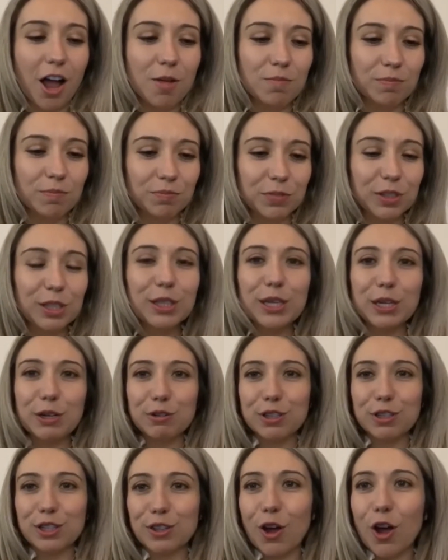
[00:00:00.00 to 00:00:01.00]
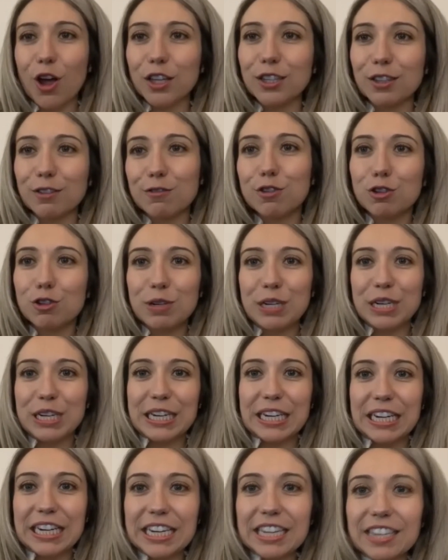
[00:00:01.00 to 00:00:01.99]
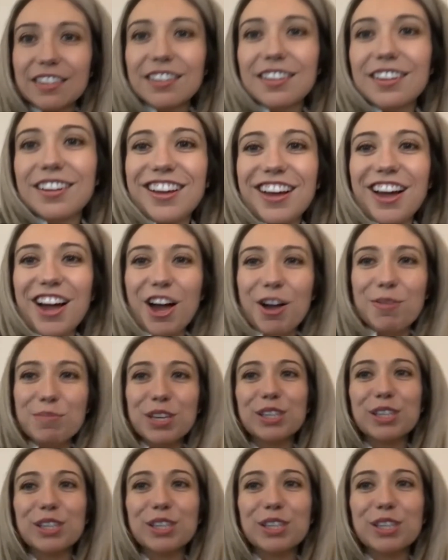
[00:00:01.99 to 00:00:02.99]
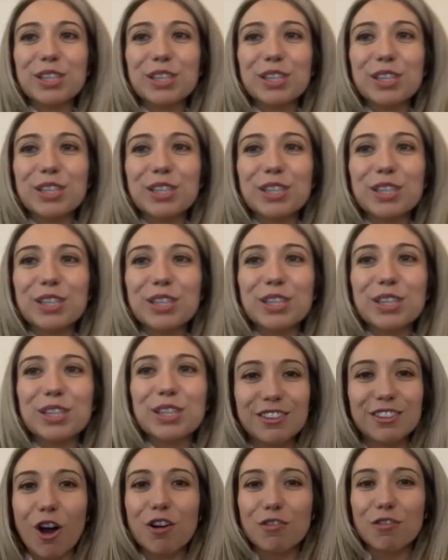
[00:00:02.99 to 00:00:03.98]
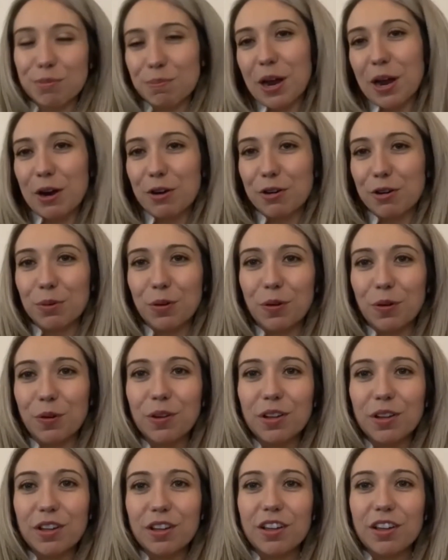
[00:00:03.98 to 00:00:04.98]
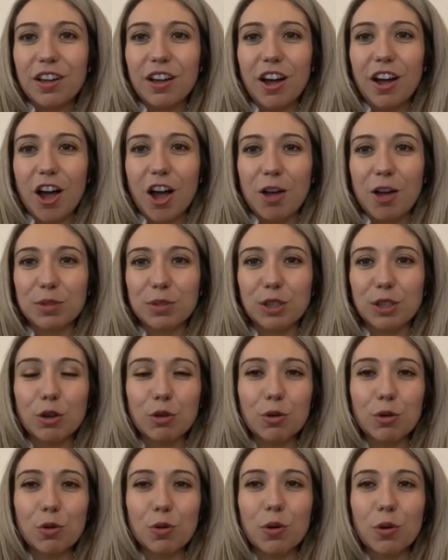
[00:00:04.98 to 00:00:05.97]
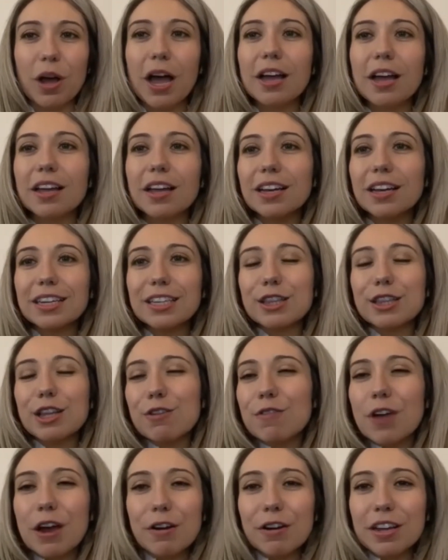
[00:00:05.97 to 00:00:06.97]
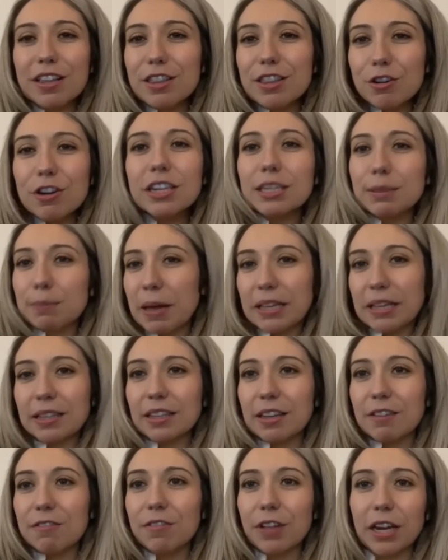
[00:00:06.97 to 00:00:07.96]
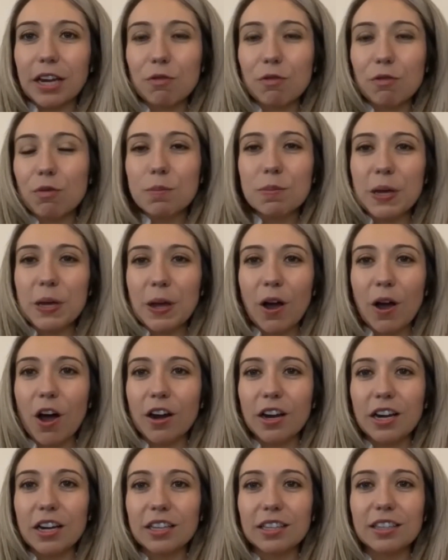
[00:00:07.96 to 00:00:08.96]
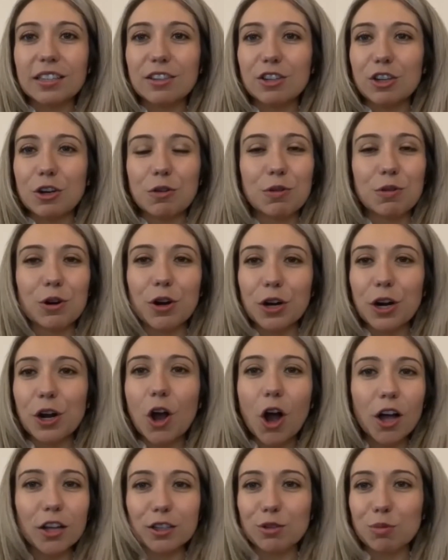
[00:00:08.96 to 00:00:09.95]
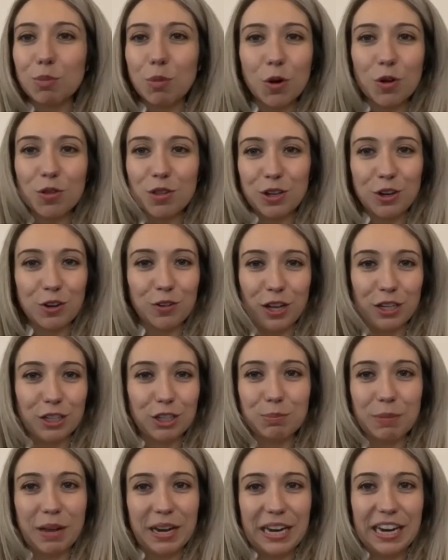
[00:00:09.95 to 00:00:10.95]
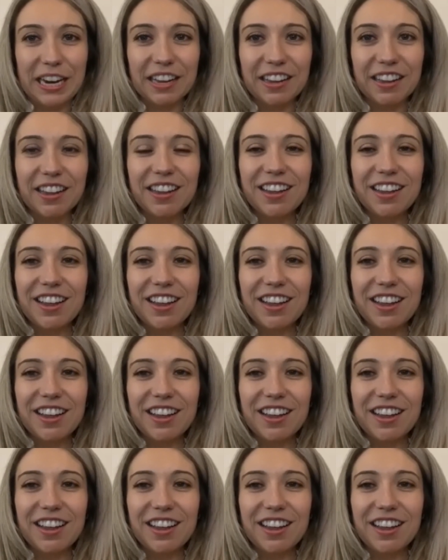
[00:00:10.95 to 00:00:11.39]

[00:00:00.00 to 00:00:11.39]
secret sauce of Trinity, is that our barricades are repairable. So, because they're expensive. Like, if we're being honest, you know, they're going to cost more than your lunch money.